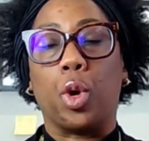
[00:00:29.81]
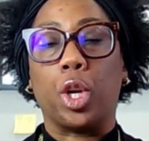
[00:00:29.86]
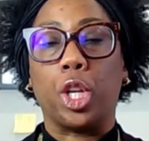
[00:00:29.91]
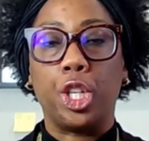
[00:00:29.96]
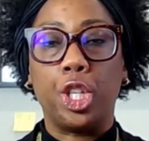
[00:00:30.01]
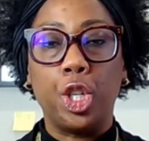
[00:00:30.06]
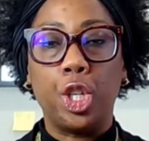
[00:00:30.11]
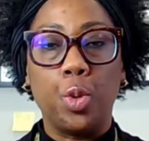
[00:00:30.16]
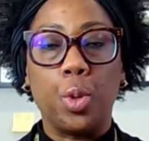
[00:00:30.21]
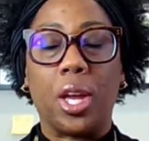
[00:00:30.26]

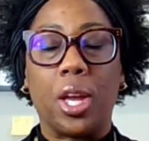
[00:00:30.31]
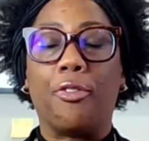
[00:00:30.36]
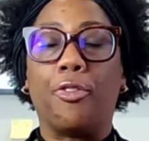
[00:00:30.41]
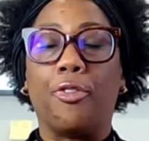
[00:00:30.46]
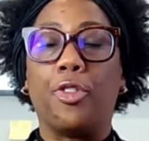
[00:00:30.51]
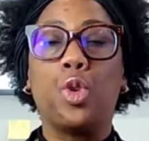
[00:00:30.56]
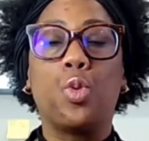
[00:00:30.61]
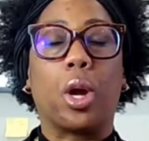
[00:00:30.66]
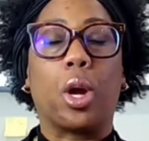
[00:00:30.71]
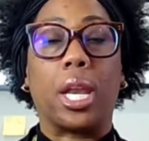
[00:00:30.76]
on you if
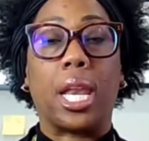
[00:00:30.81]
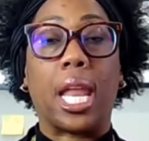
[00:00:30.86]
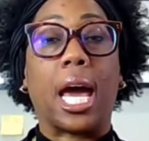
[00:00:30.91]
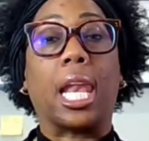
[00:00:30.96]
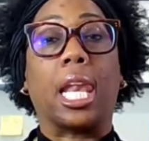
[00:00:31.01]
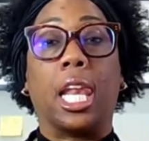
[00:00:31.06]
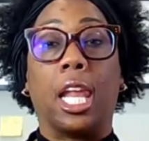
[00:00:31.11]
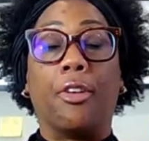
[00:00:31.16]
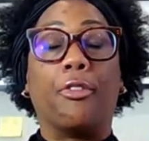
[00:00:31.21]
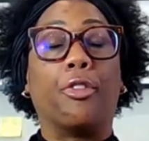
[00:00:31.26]
you are
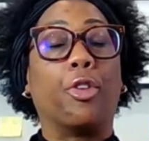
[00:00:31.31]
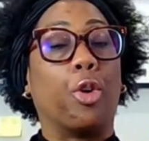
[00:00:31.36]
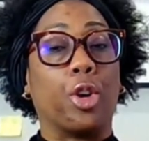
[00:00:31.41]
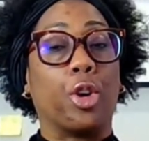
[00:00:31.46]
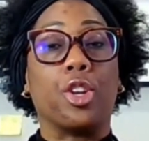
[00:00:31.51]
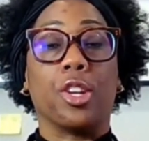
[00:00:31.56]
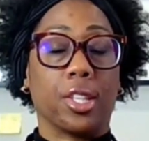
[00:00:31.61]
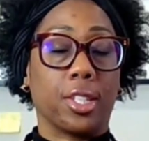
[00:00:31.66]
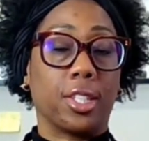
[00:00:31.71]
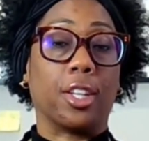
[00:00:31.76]
not loving
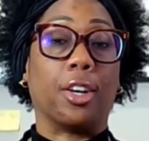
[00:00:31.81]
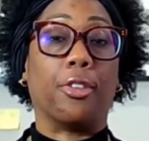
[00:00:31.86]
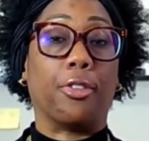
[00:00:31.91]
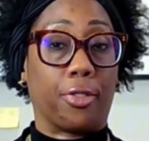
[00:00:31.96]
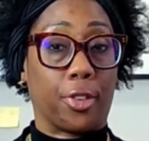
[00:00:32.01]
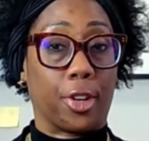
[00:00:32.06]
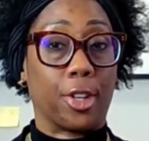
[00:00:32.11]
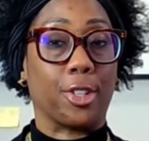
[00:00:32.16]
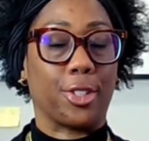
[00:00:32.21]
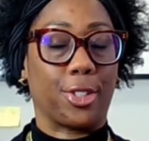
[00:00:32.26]
on yourself
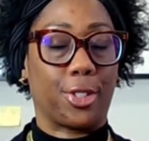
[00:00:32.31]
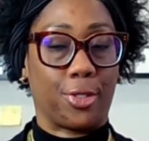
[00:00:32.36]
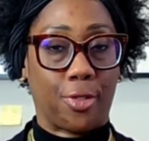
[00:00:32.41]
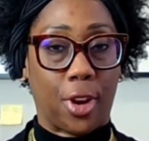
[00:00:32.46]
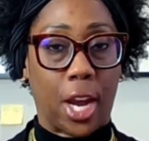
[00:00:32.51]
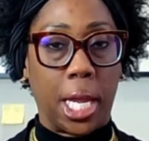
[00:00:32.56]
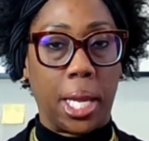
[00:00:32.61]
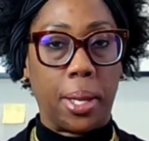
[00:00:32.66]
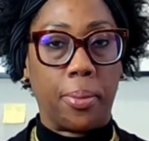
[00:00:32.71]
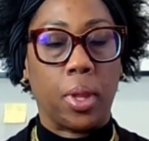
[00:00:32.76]
first,
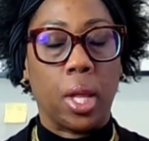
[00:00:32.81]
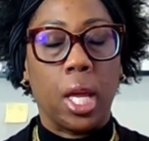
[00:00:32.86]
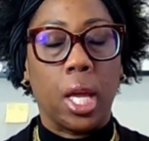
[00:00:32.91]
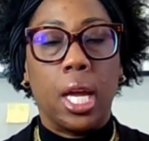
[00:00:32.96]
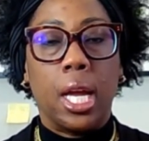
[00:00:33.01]
right?